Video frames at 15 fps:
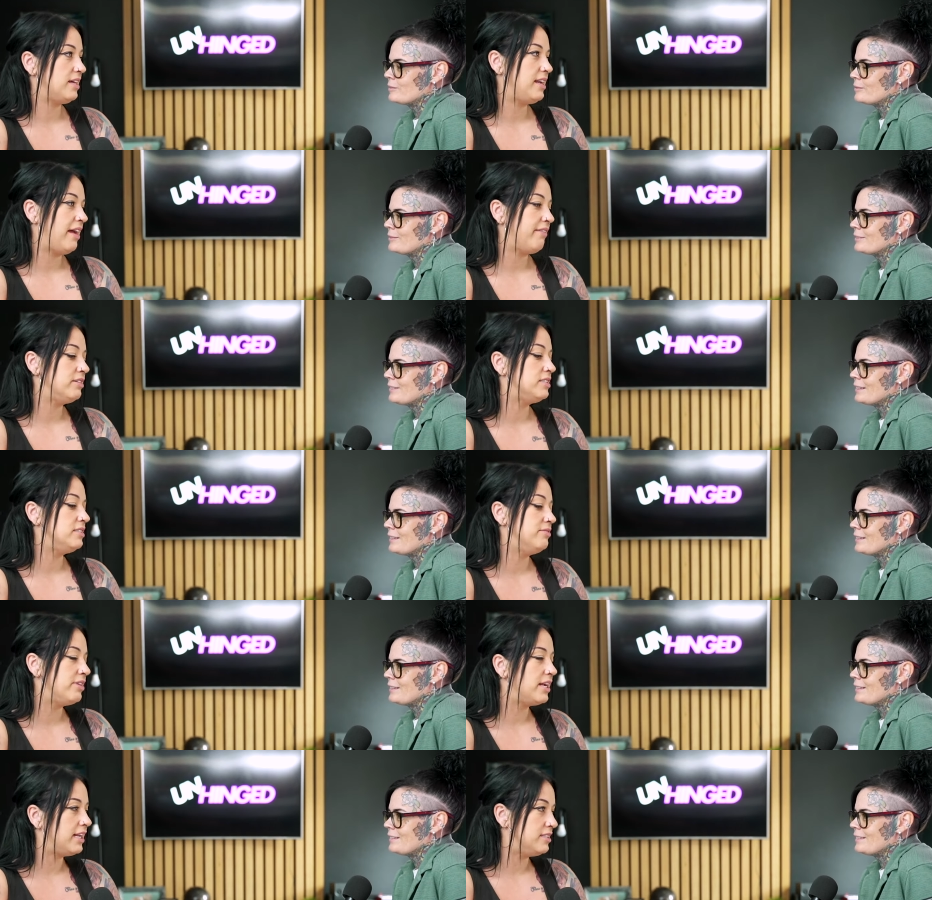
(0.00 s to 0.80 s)
Speaker 1: I never
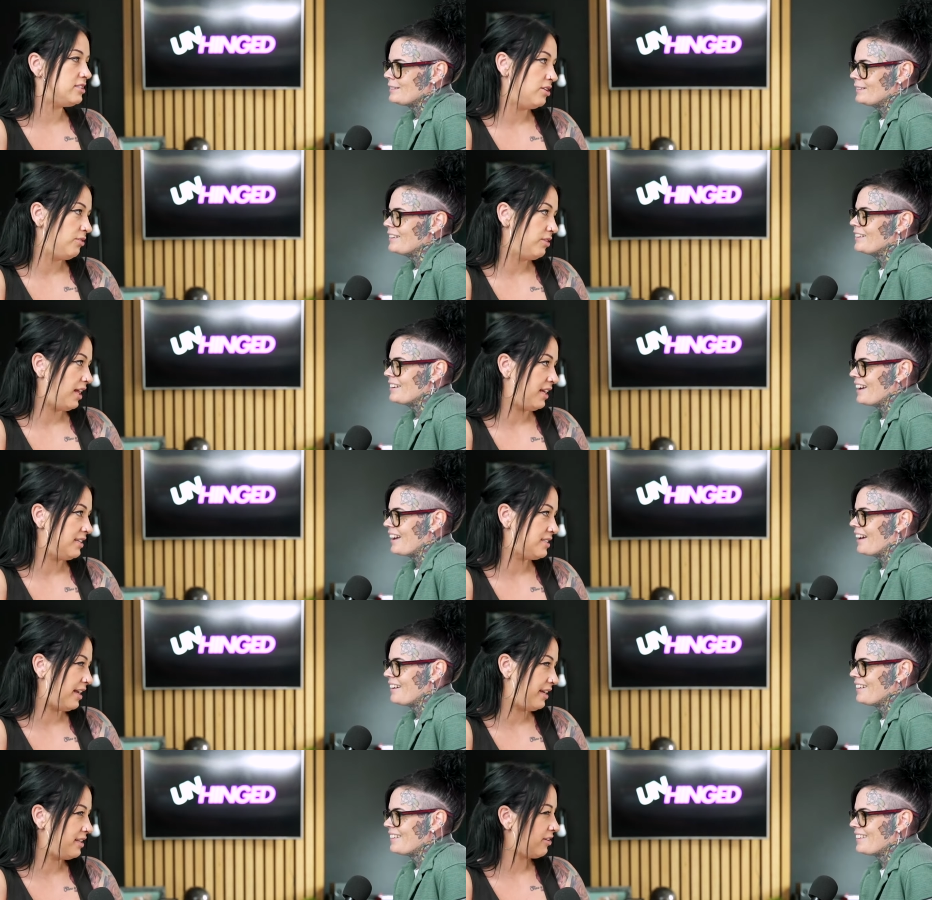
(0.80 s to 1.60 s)
really do things
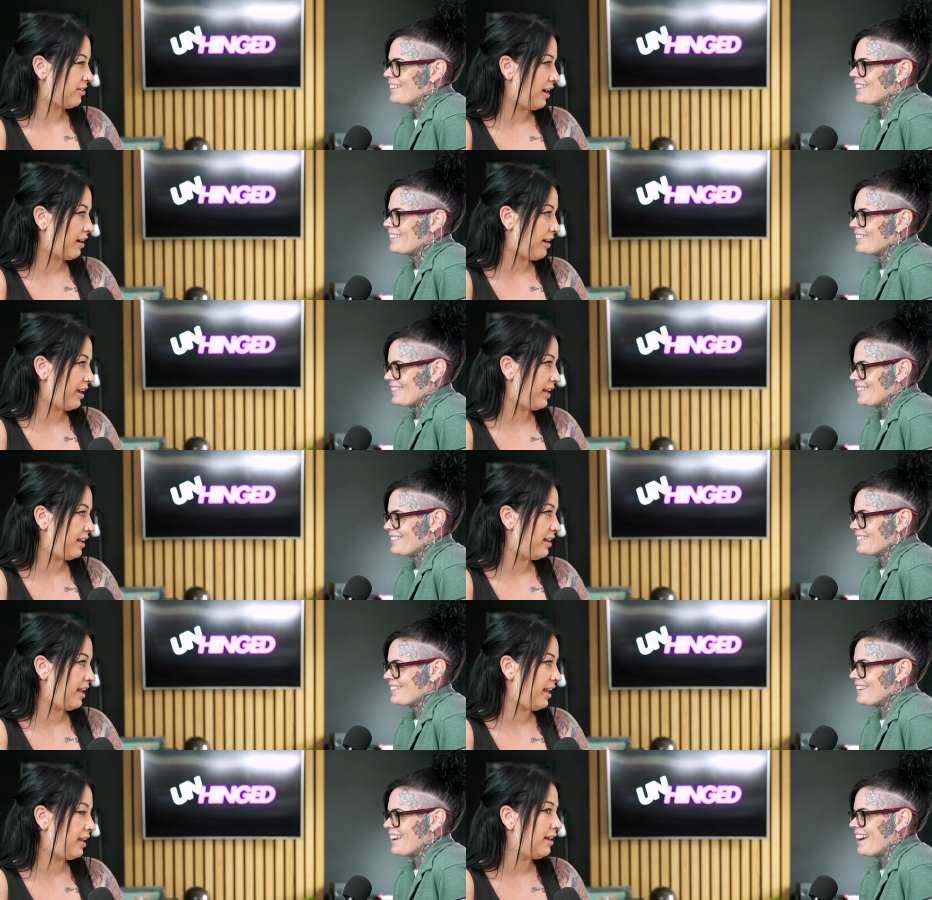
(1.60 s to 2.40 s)
yeah. like you know, that
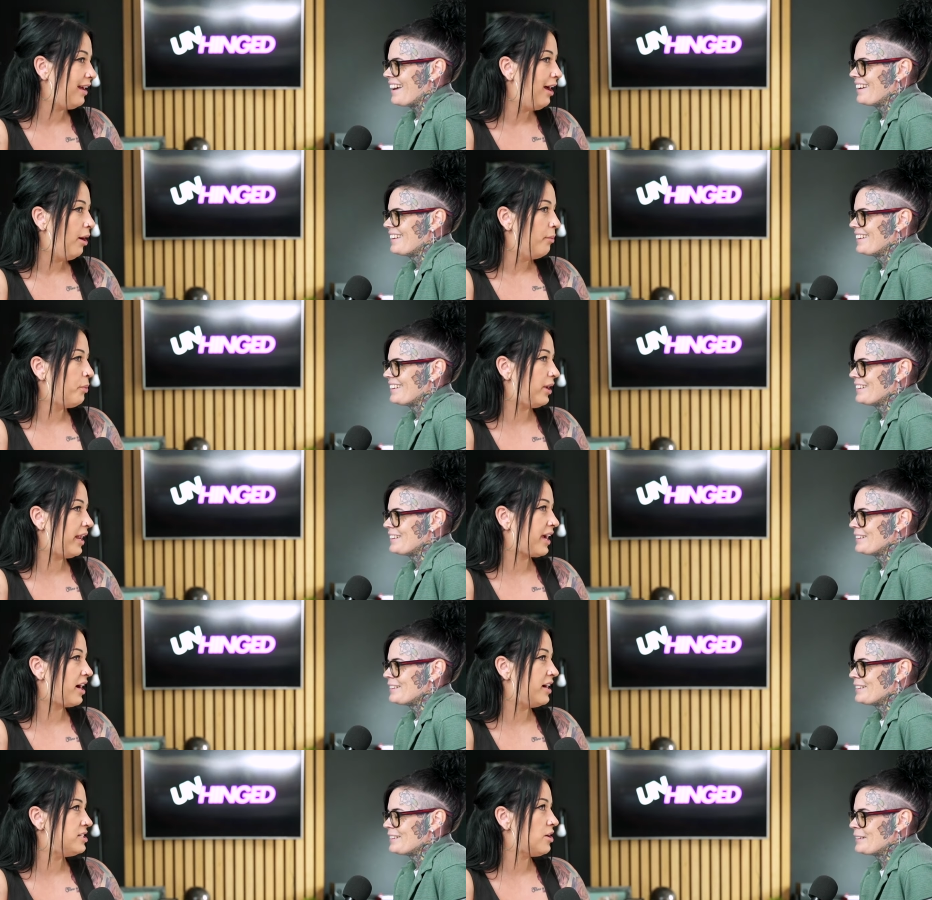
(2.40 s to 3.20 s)
kind of thing. Yeah.
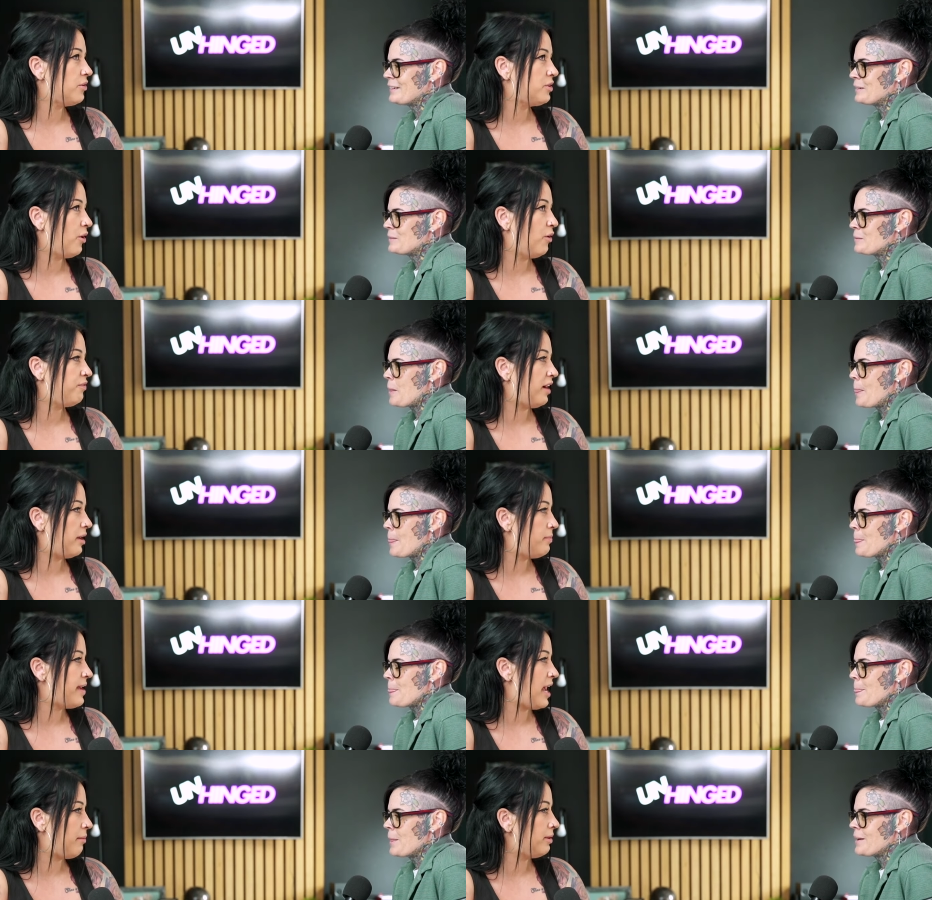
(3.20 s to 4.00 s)
But like I don't know if
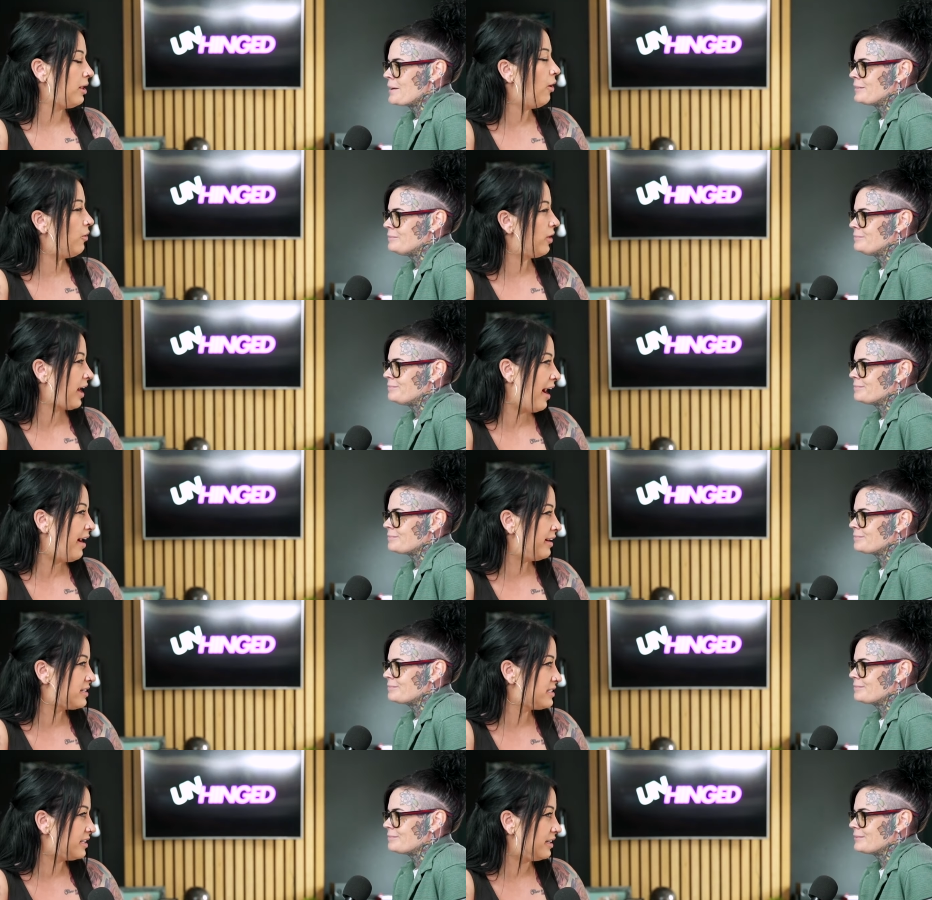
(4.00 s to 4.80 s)
I'd be able to hold
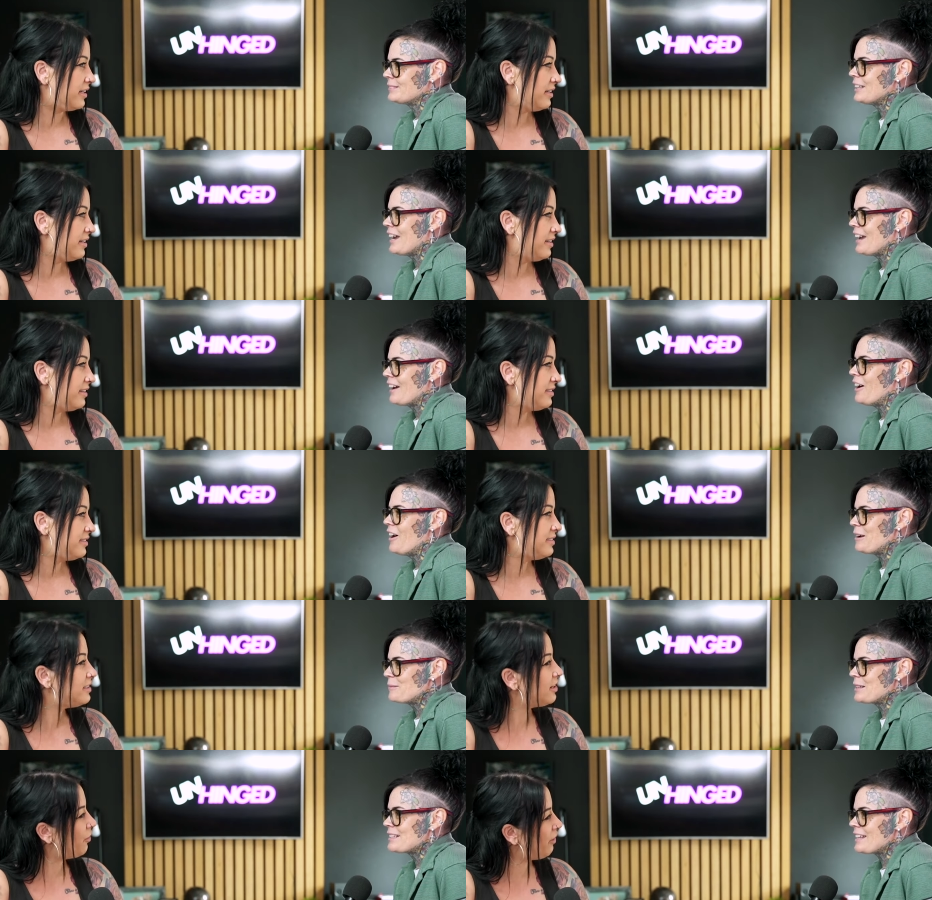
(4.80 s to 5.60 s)
character. Yeah,
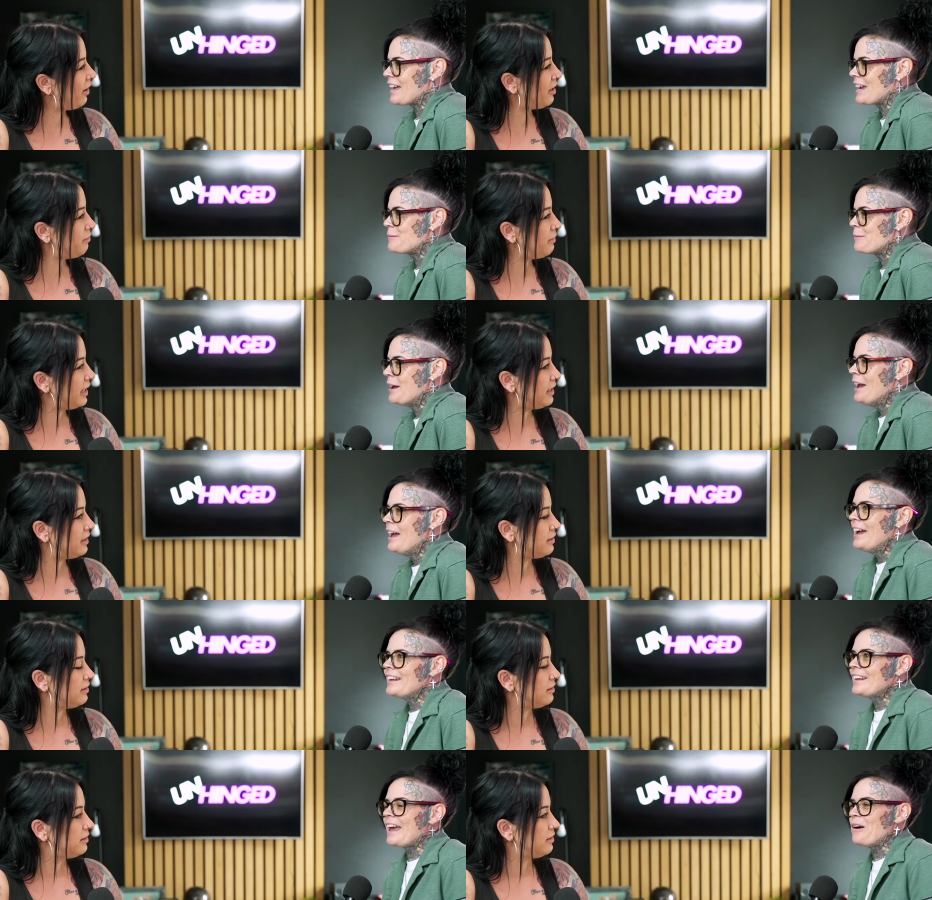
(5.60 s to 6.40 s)
I you know same. what I
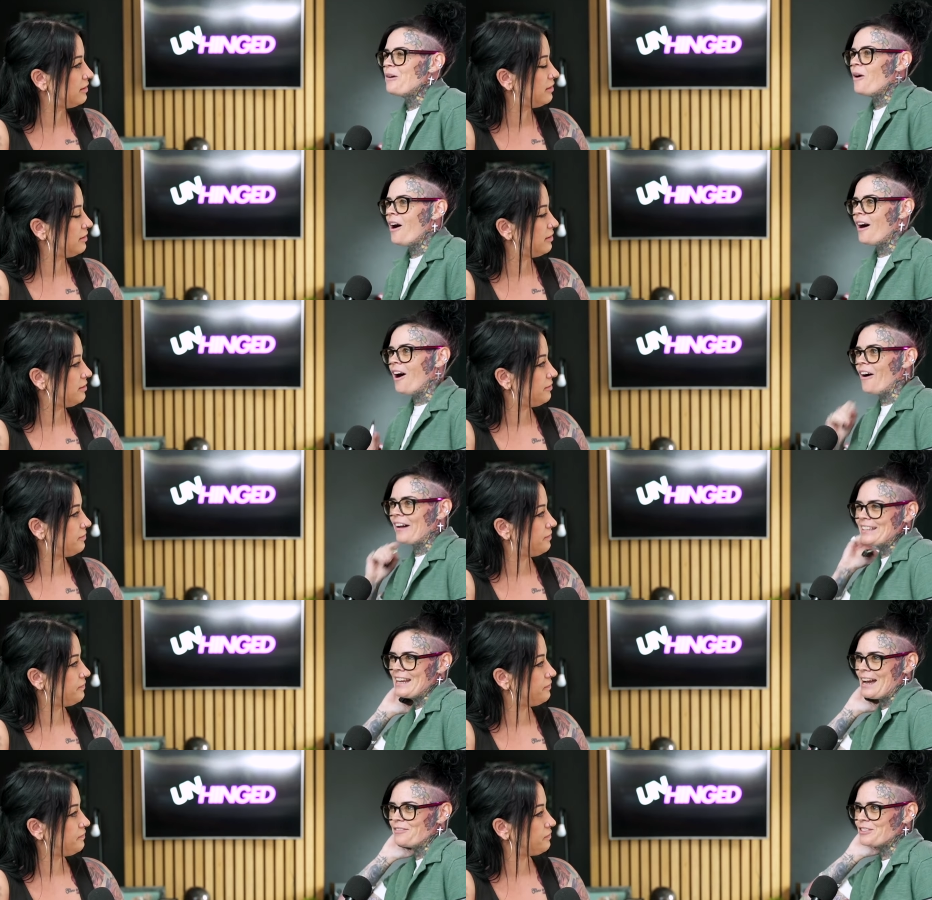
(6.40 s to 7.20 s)
Speaker 2: mean? Now
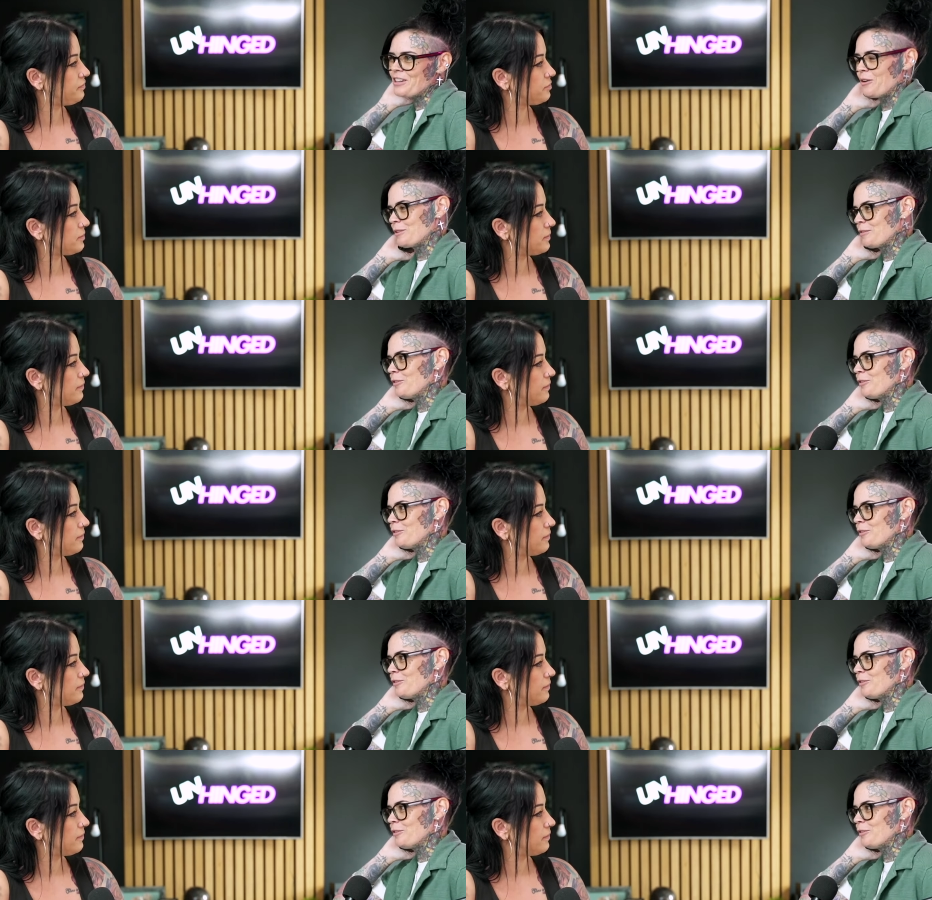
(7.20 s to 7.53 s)
I'd have to go with the